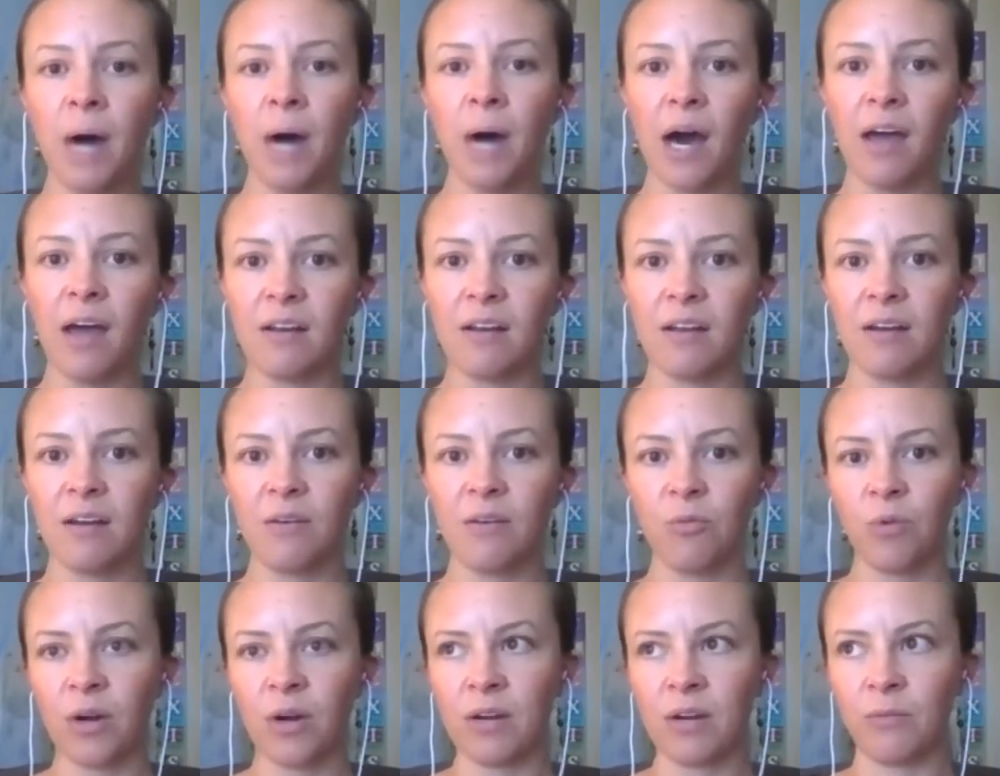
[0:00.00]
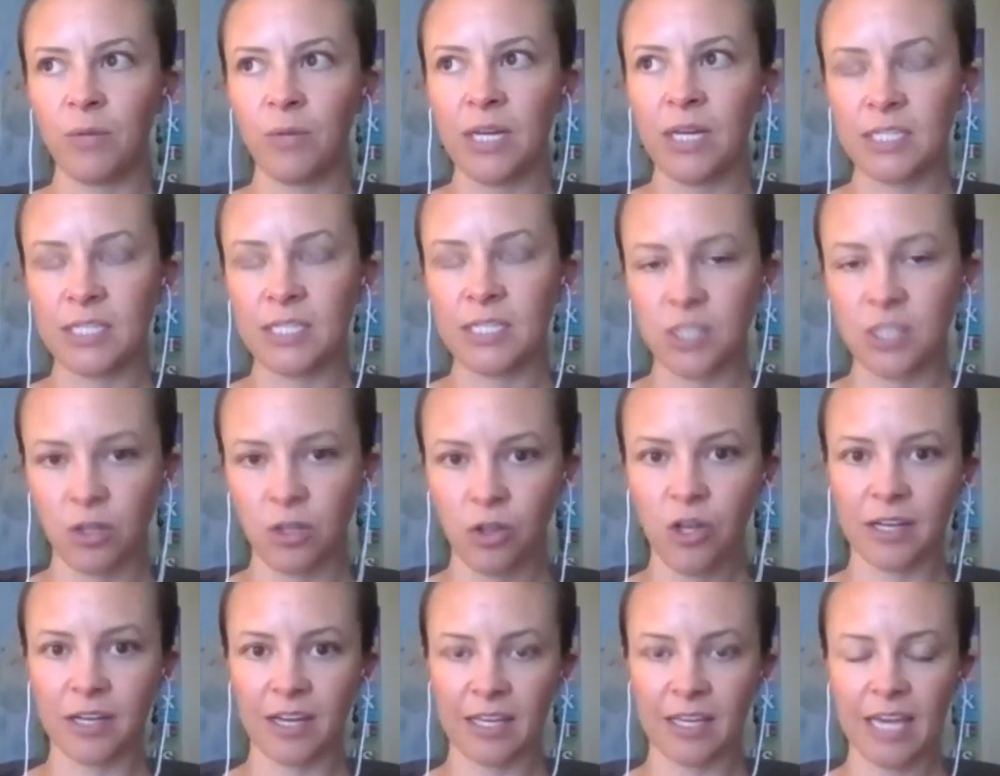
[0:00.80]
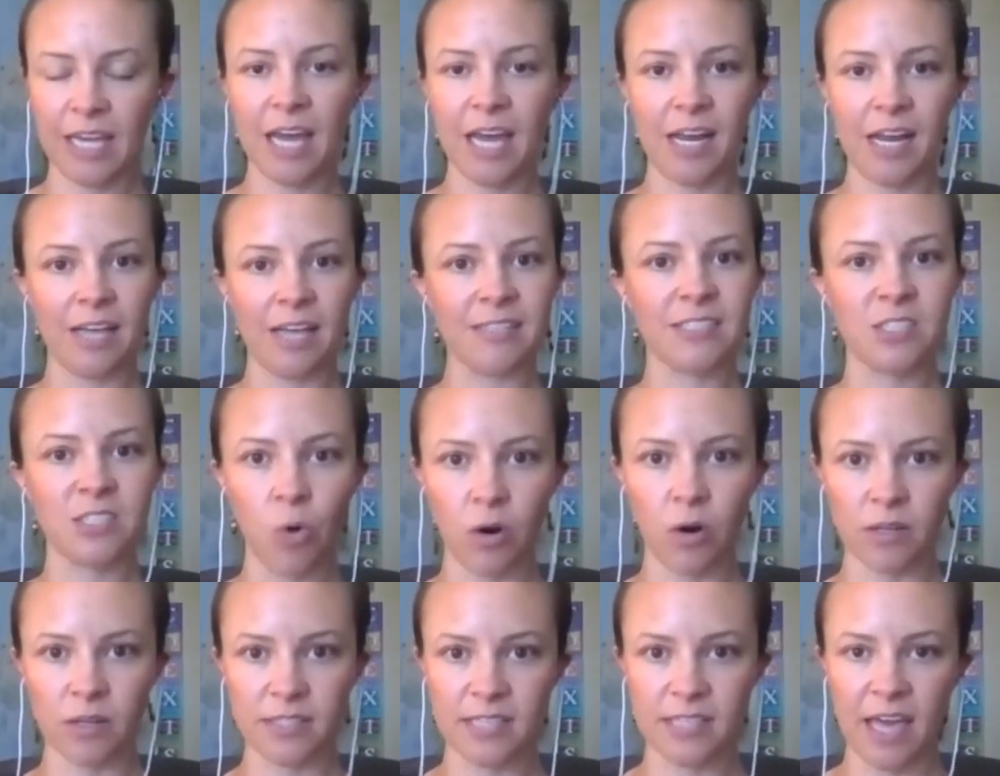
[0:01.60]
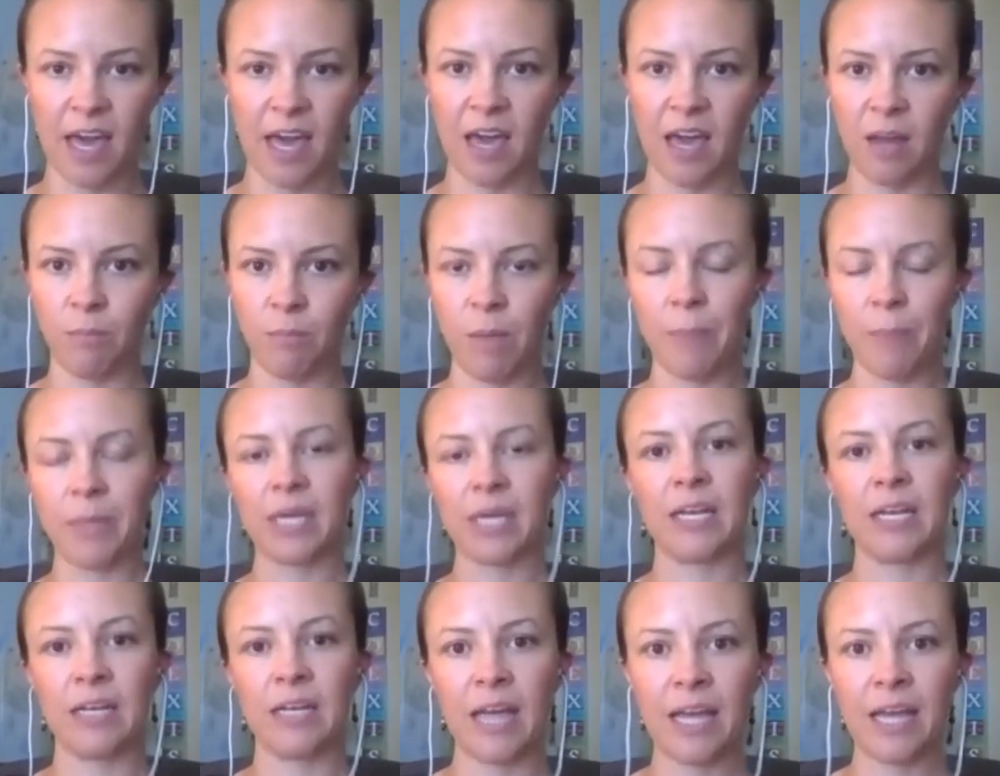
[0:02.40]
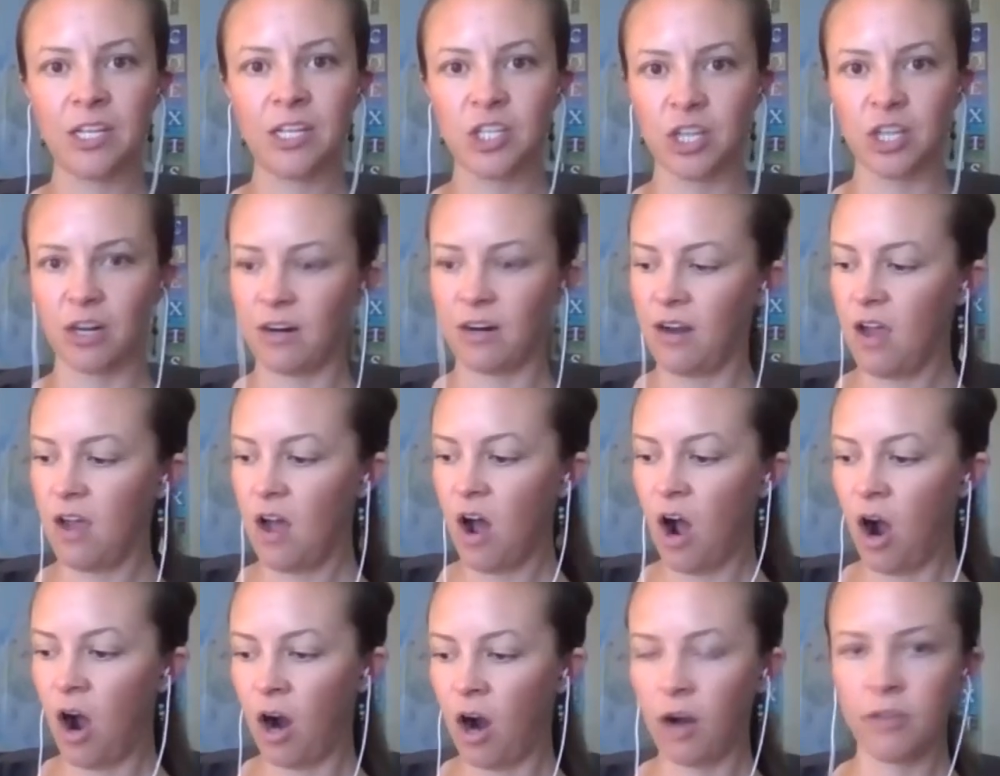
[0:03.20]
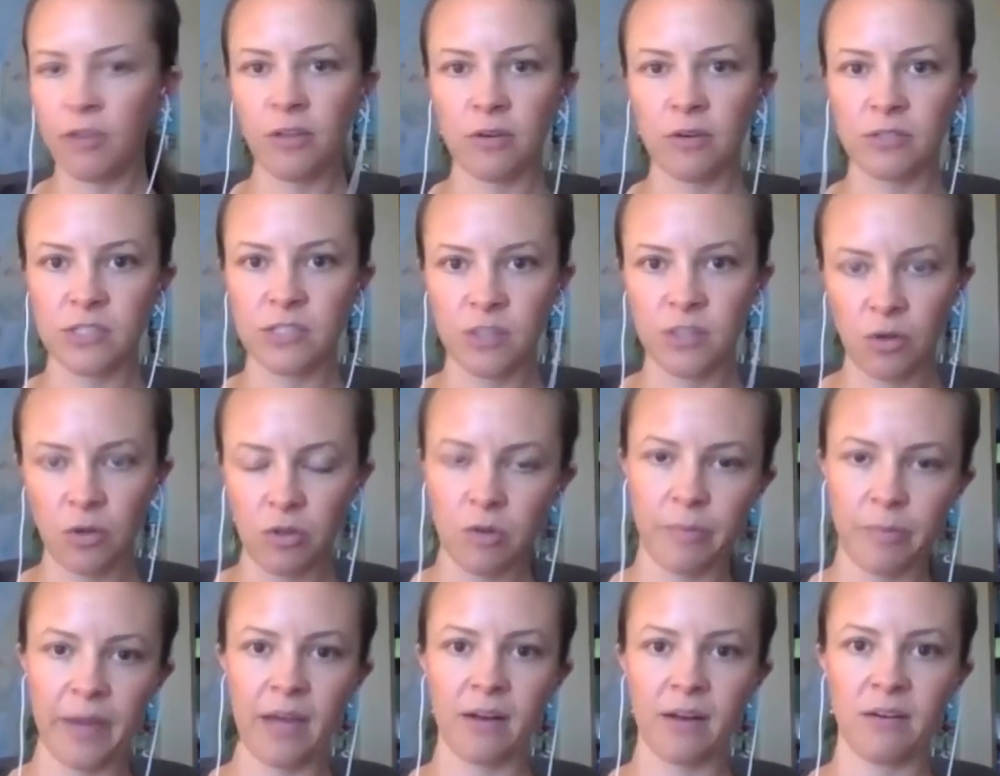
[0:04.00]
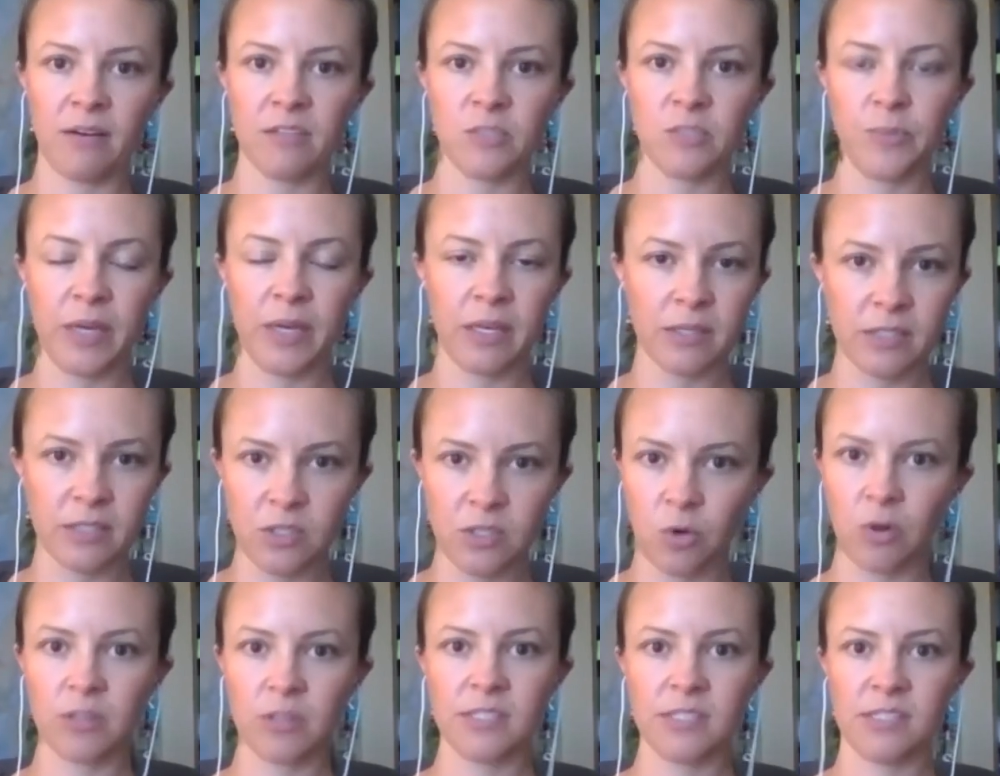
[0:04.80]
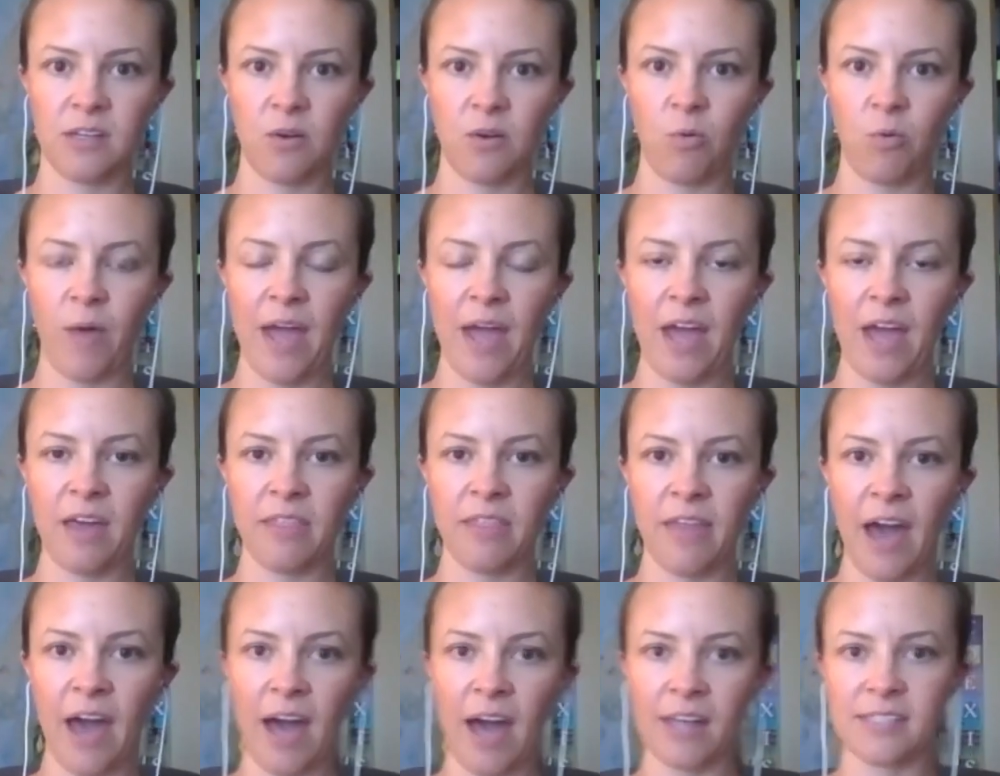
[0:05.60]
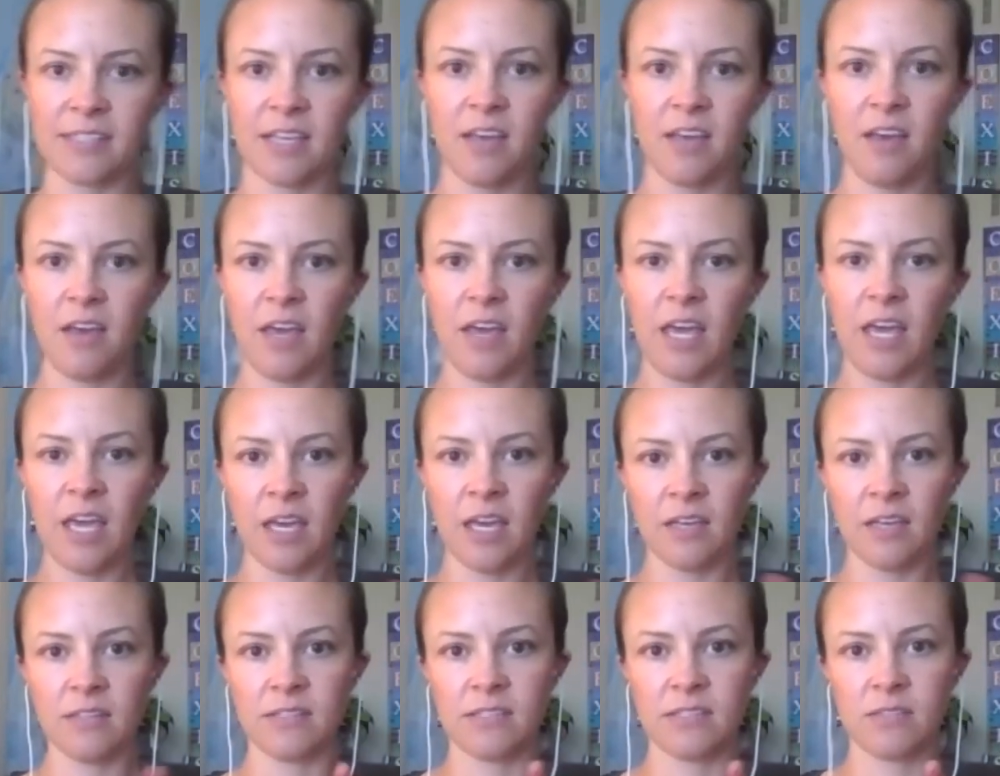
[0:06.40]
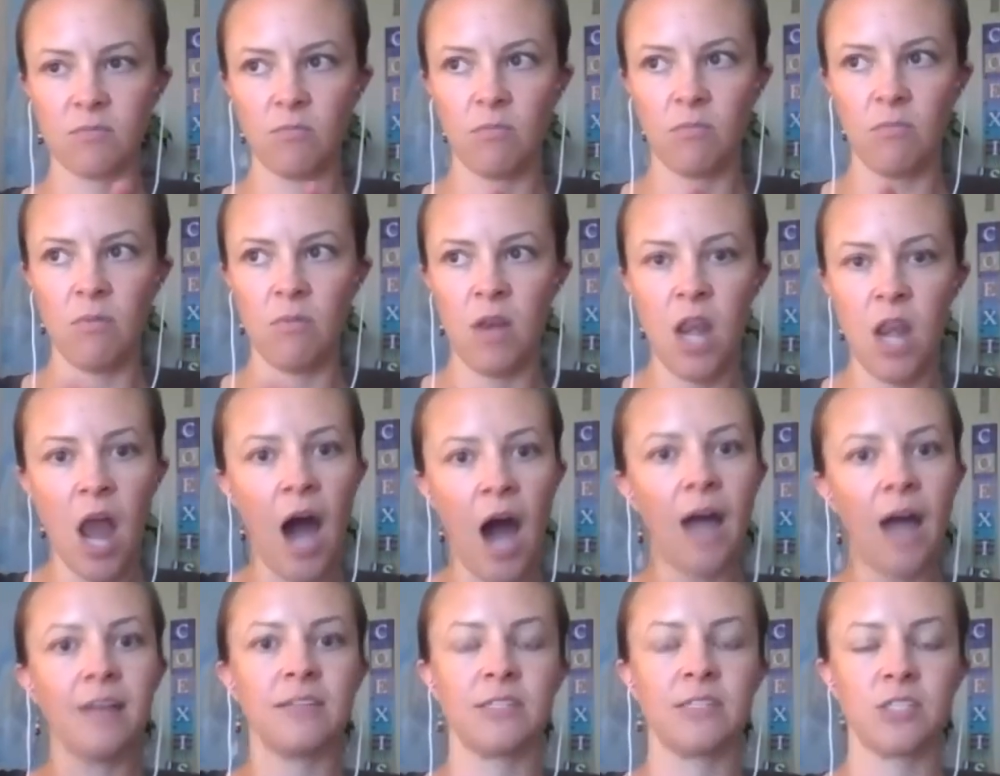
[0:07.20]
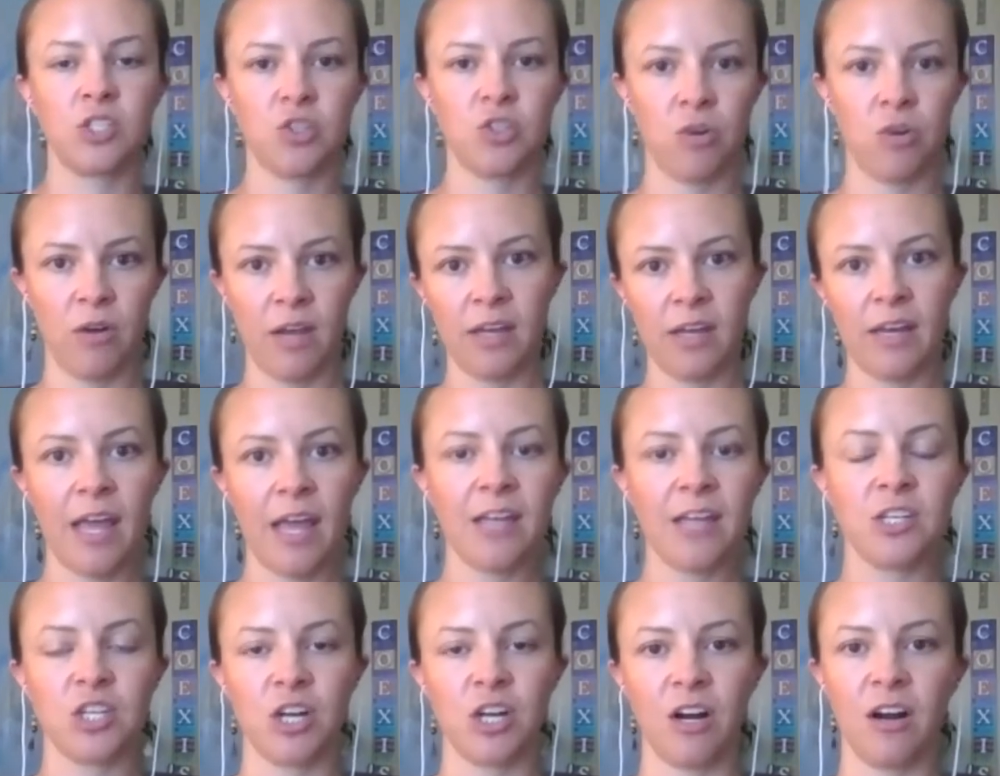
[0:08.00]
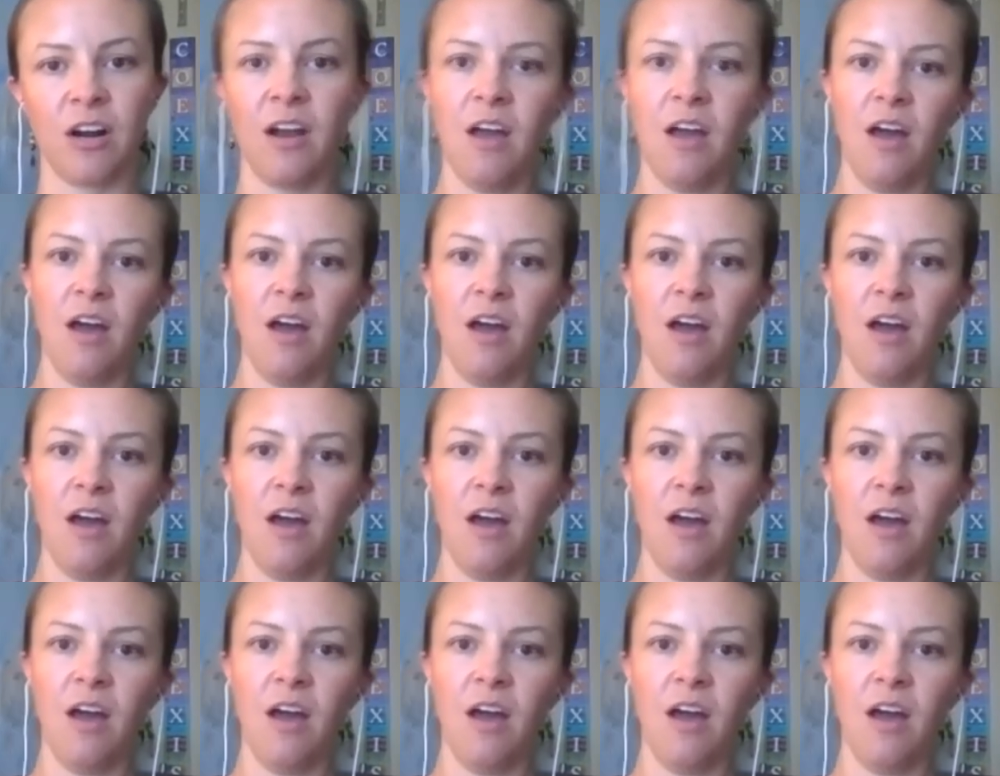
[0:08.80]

but we need to look again at source and mimicking nature are those solar panels being sourced in a way that is not destroying nature?